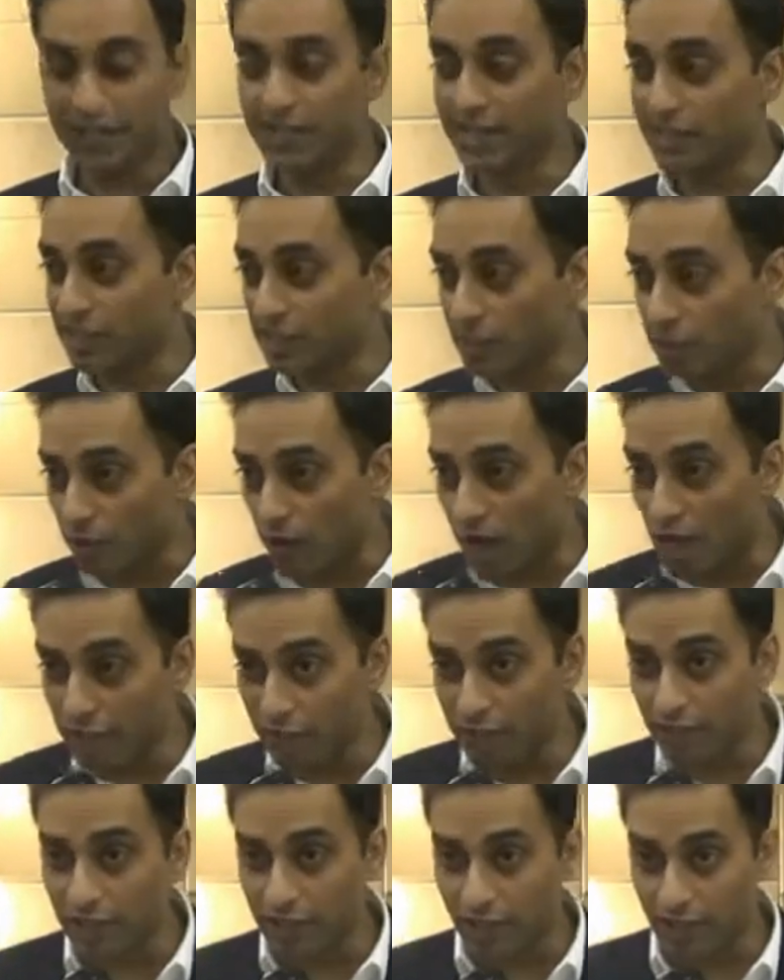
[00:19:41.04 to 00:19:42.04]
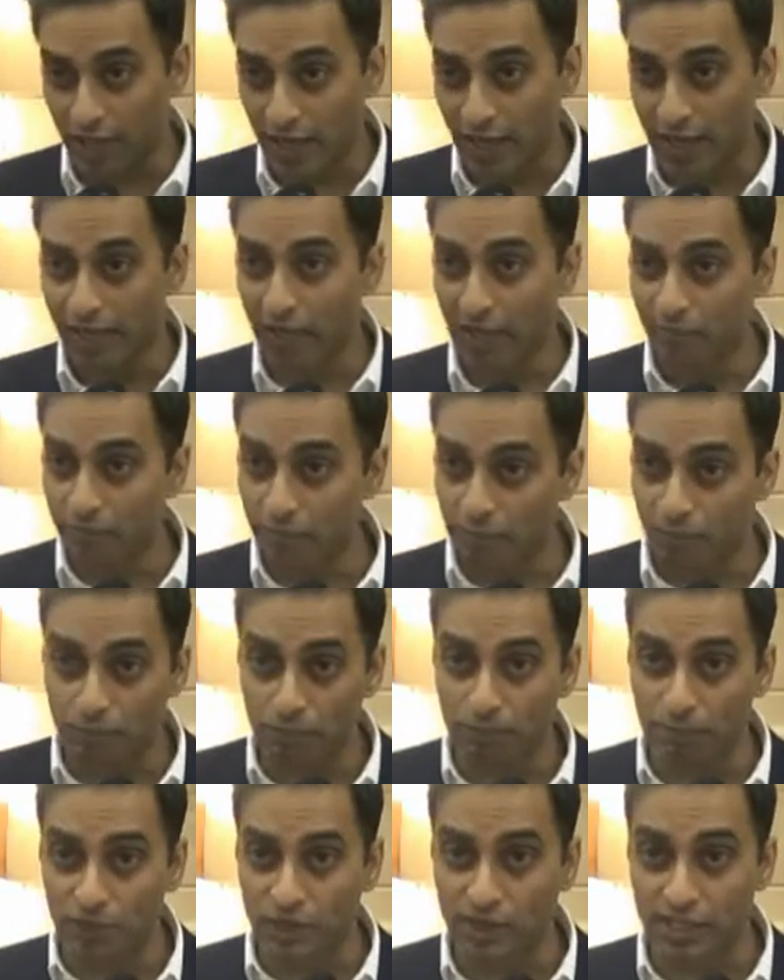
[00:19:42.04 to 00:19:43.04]
this is Radovan and I
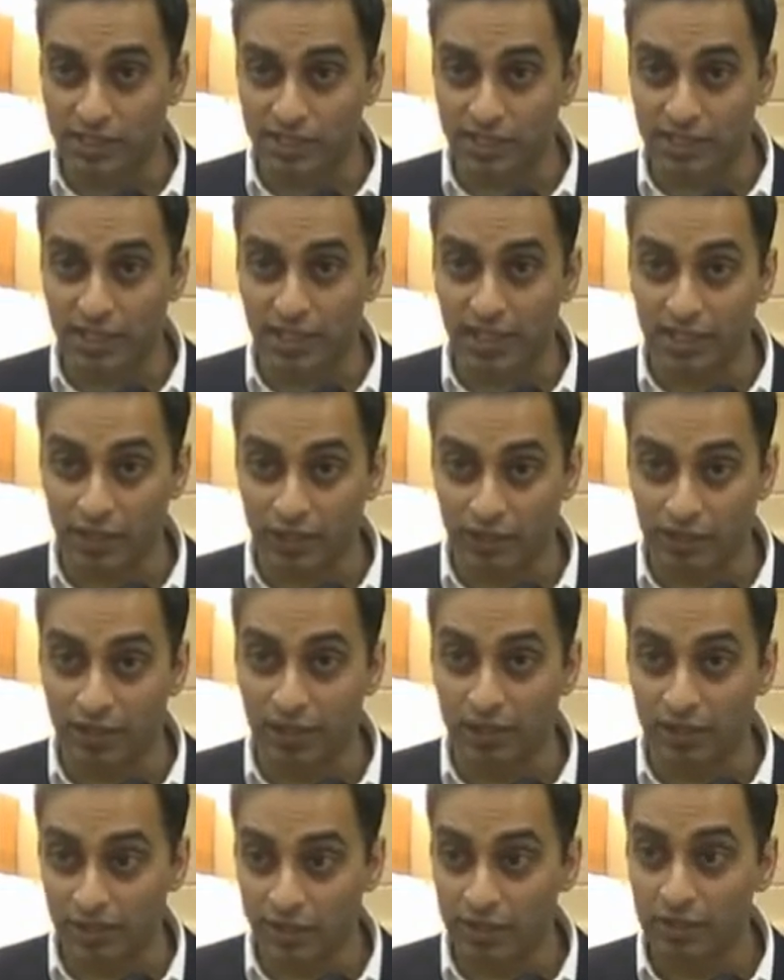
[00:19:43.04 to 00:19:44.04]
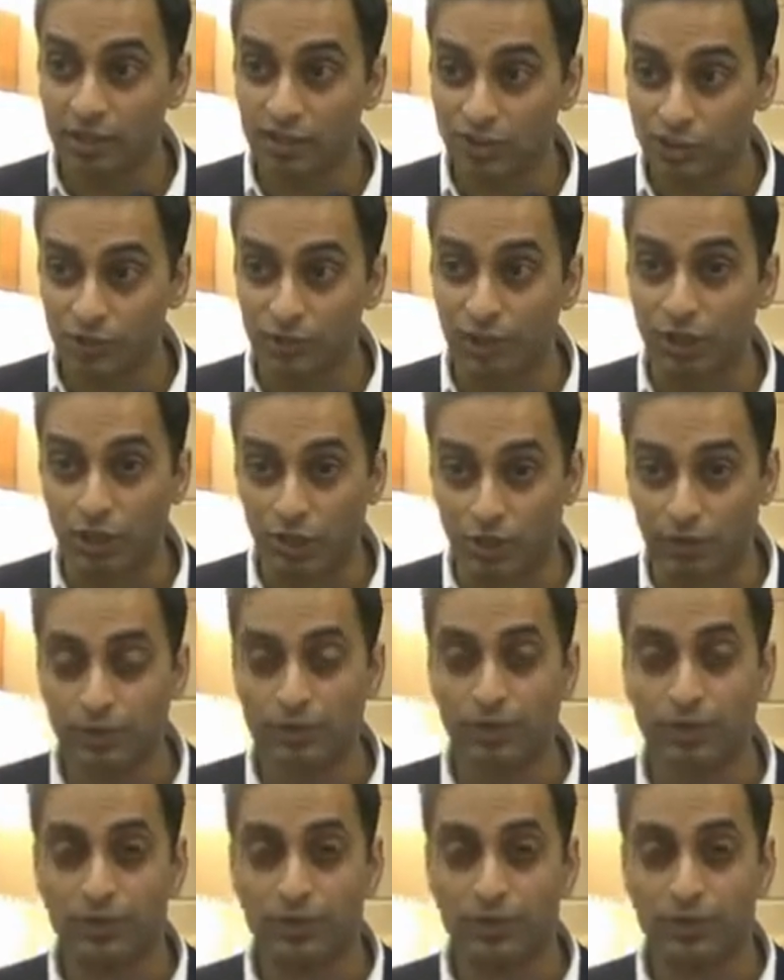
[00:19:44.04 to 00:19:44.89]
used together in the studio.